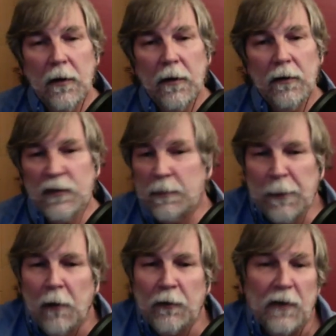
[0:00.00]

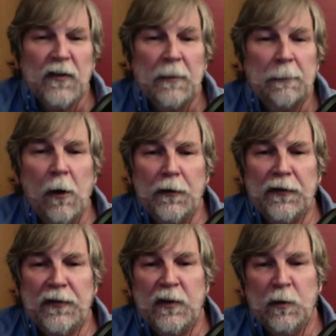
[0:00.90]

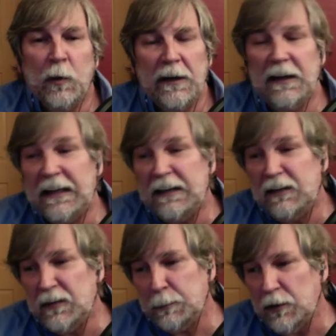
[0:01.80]
Suppose that we
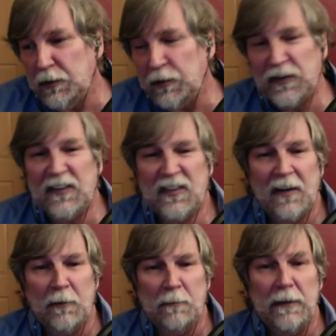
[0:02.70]
need to produce
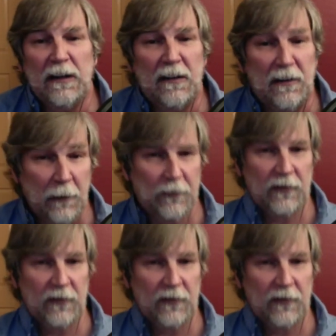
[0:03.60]
600 million doses